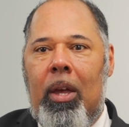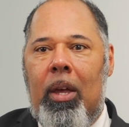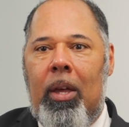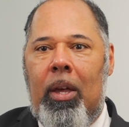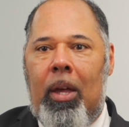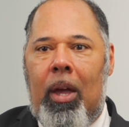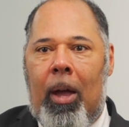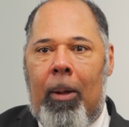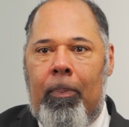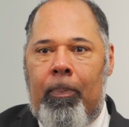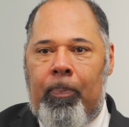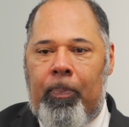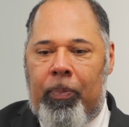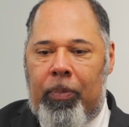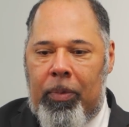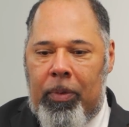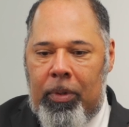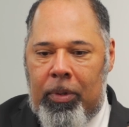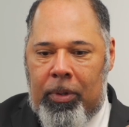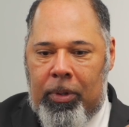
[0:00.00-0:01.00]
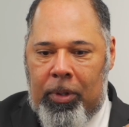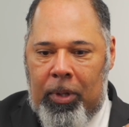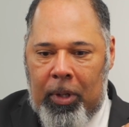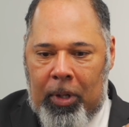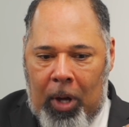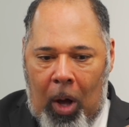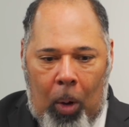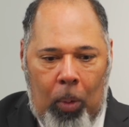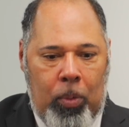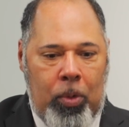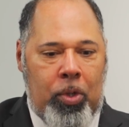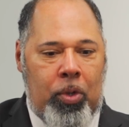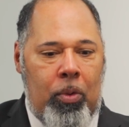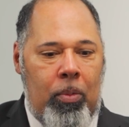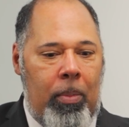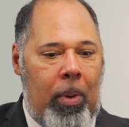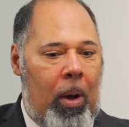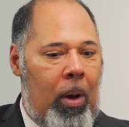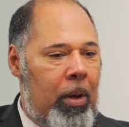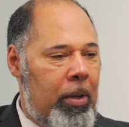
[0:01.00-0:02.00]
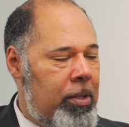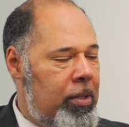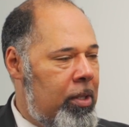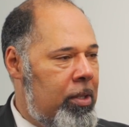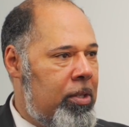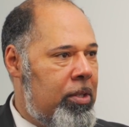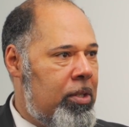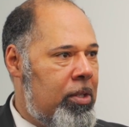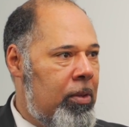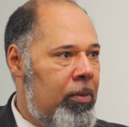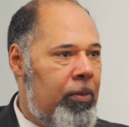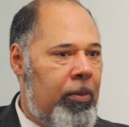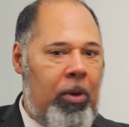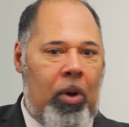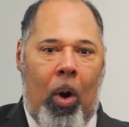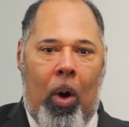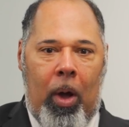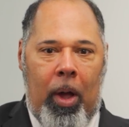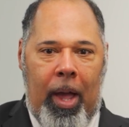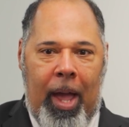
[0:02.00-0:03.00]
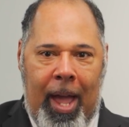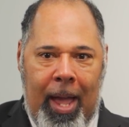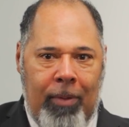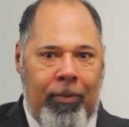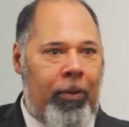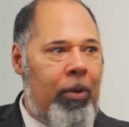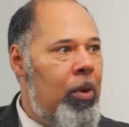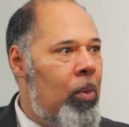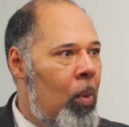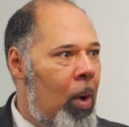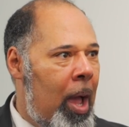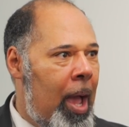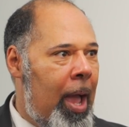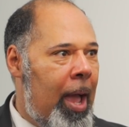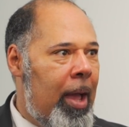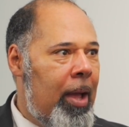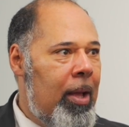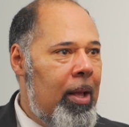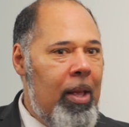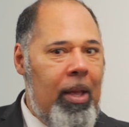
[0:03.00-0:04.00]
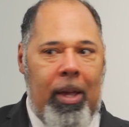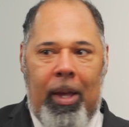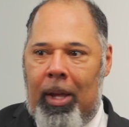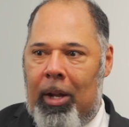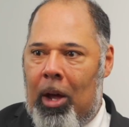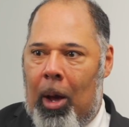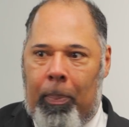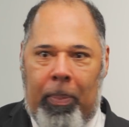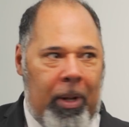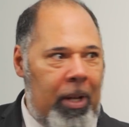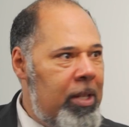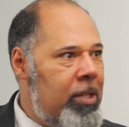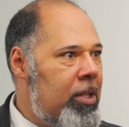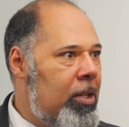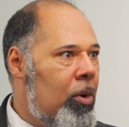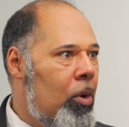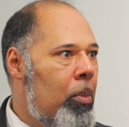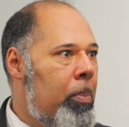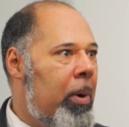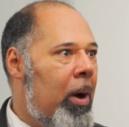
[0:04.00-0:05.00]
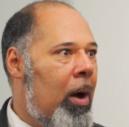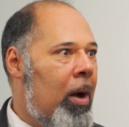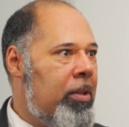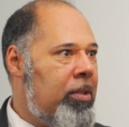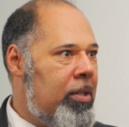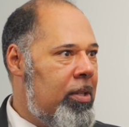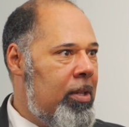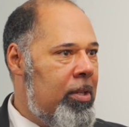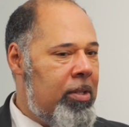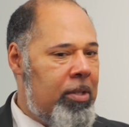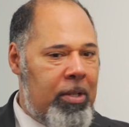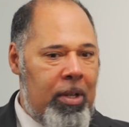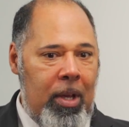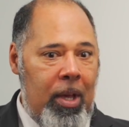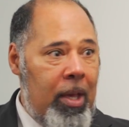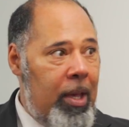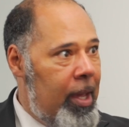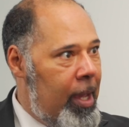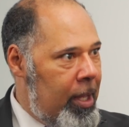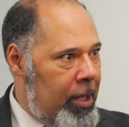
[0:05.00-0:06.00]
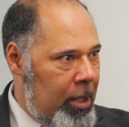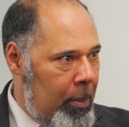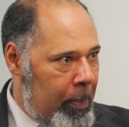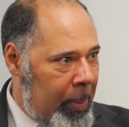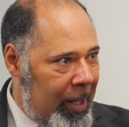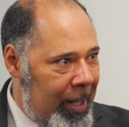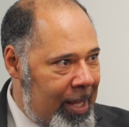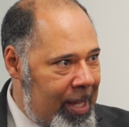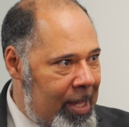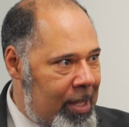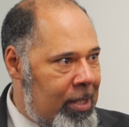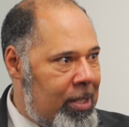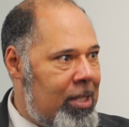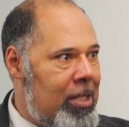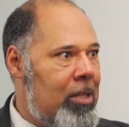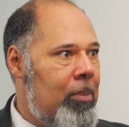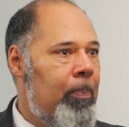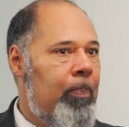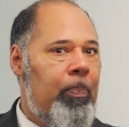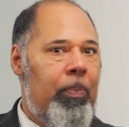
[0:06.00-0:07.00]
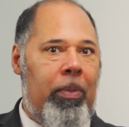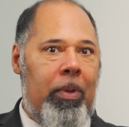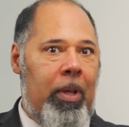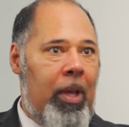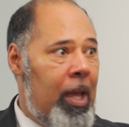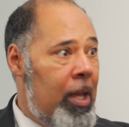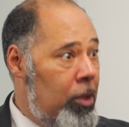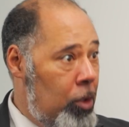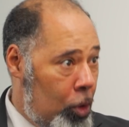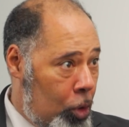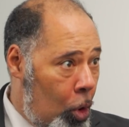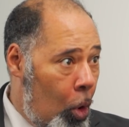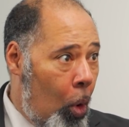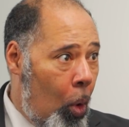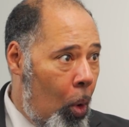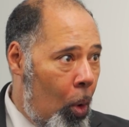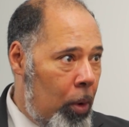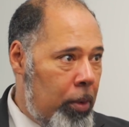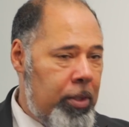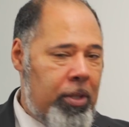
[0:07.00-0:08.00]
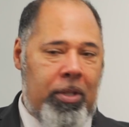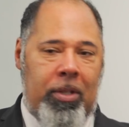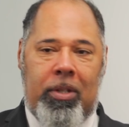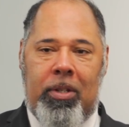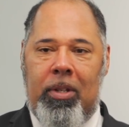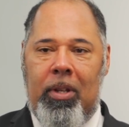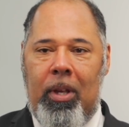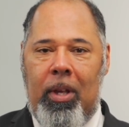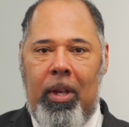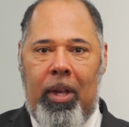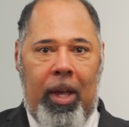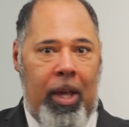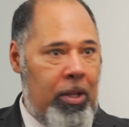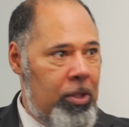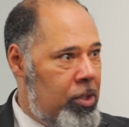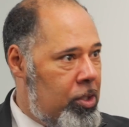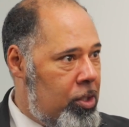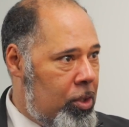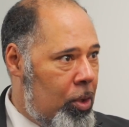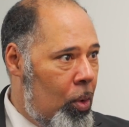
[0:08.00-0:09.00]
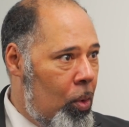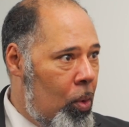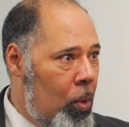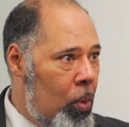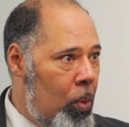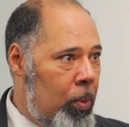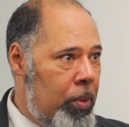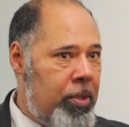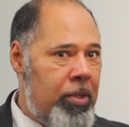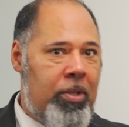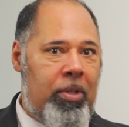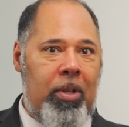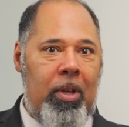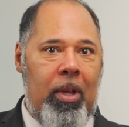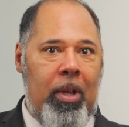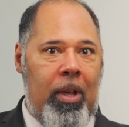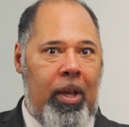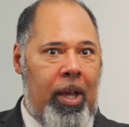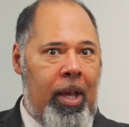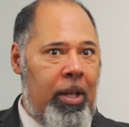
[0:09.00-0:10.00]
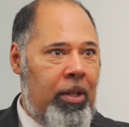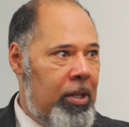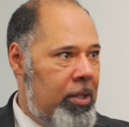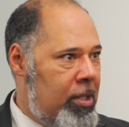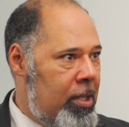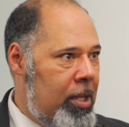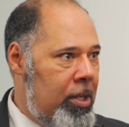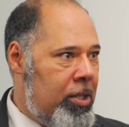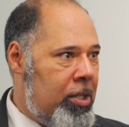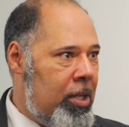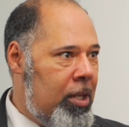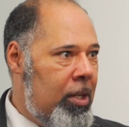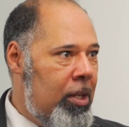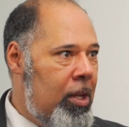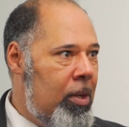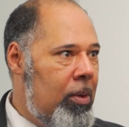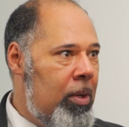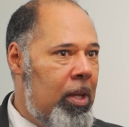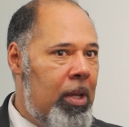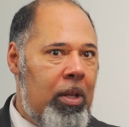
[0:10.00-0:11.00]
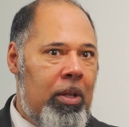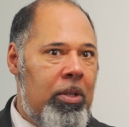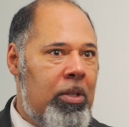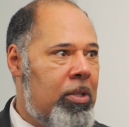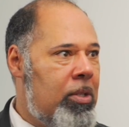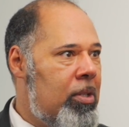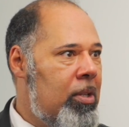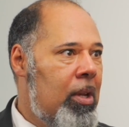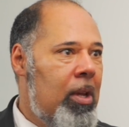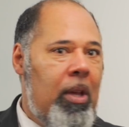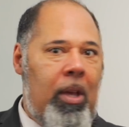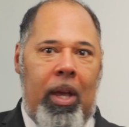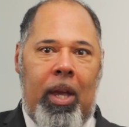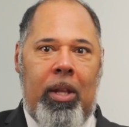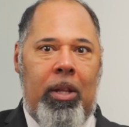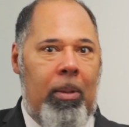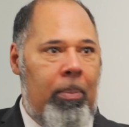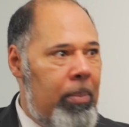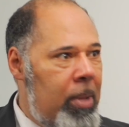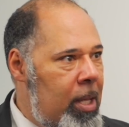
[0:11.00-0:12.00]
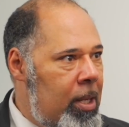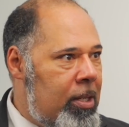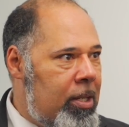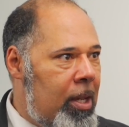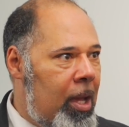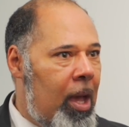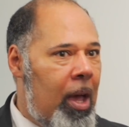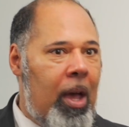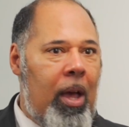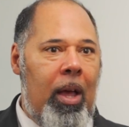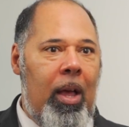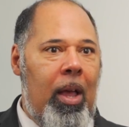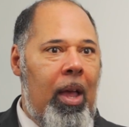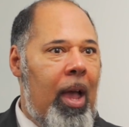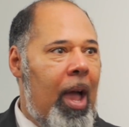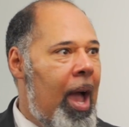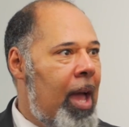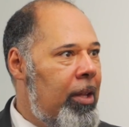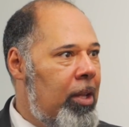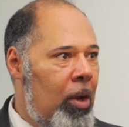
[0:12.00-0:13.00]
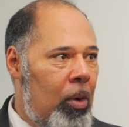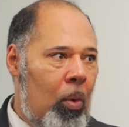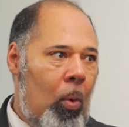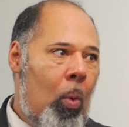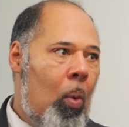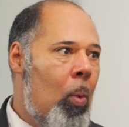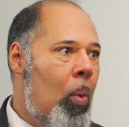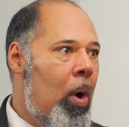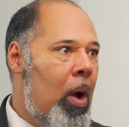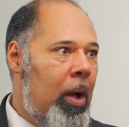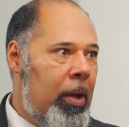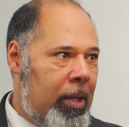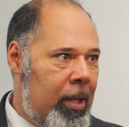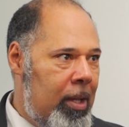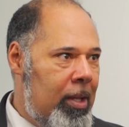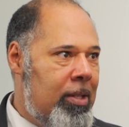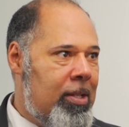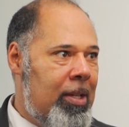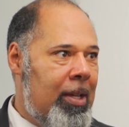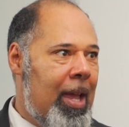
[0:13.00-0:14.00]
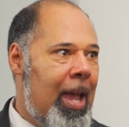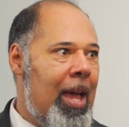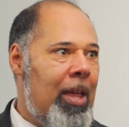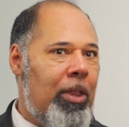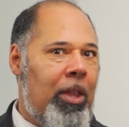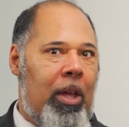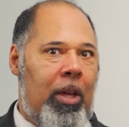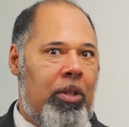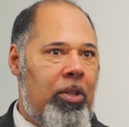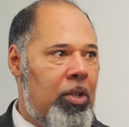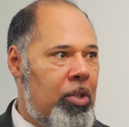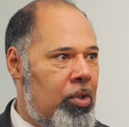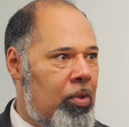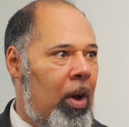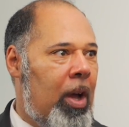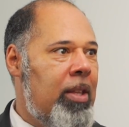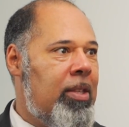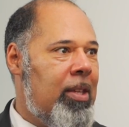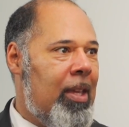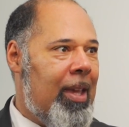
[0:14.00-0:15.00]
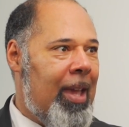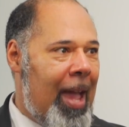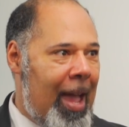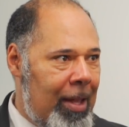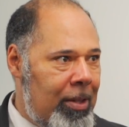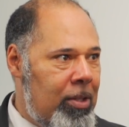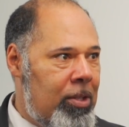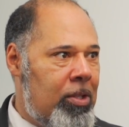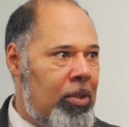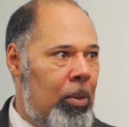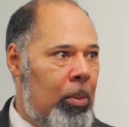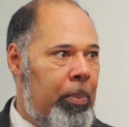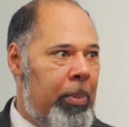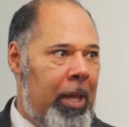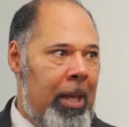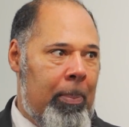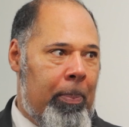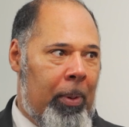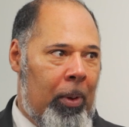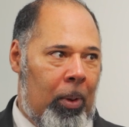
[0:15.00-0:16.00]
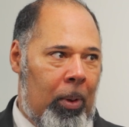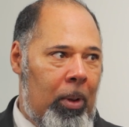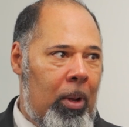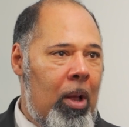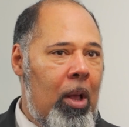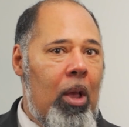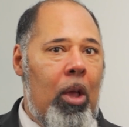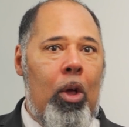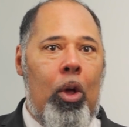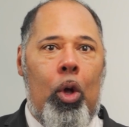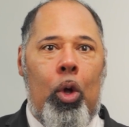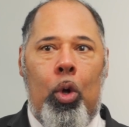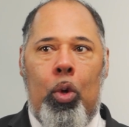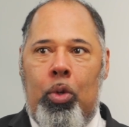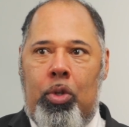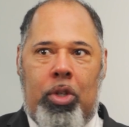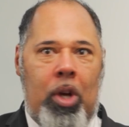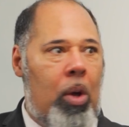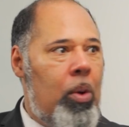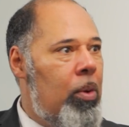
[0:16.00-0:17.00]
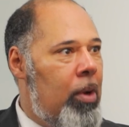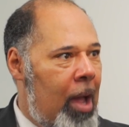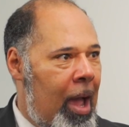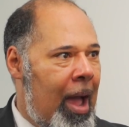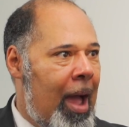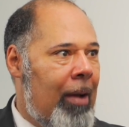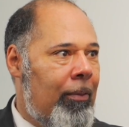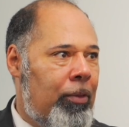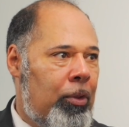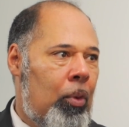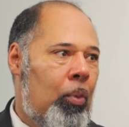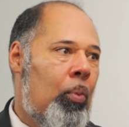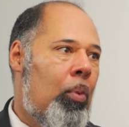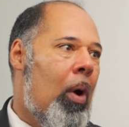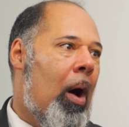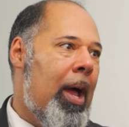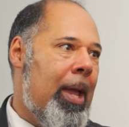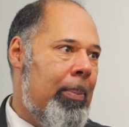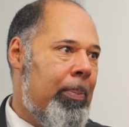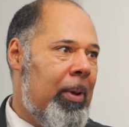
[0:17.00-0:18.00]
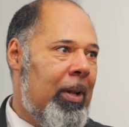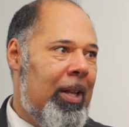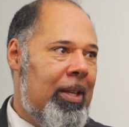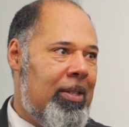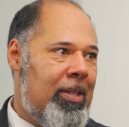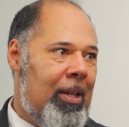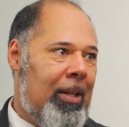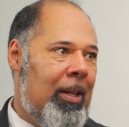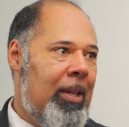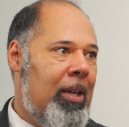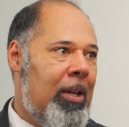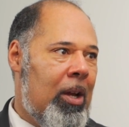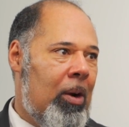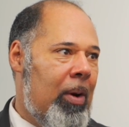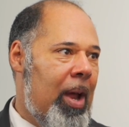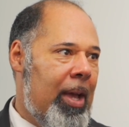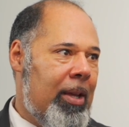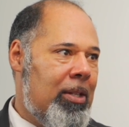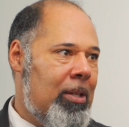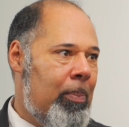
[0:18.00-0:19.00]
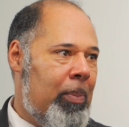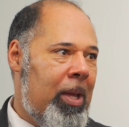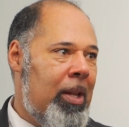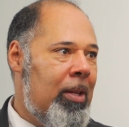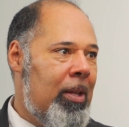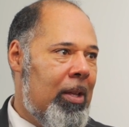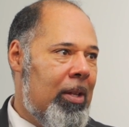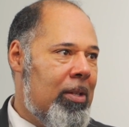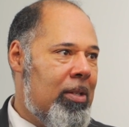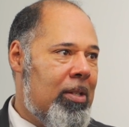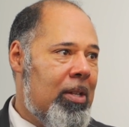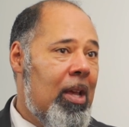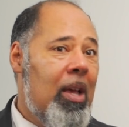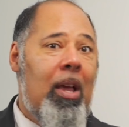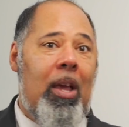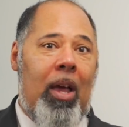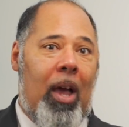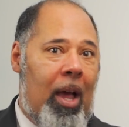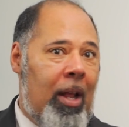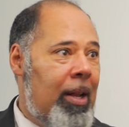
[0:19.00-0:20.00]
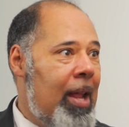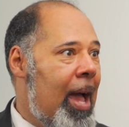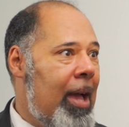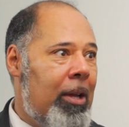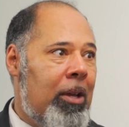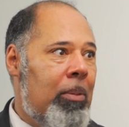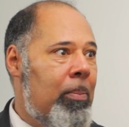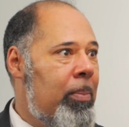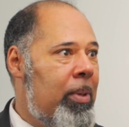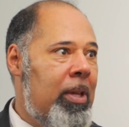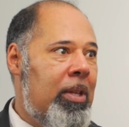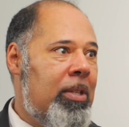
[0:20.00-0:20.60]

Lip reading: the cultural Marxists have got everywhere in our political parties, in the police, in the courts, in schools, in the teaching unions, in the media, and they're all working together to try to cancel people who don't have the right politically correct opinions. And that can be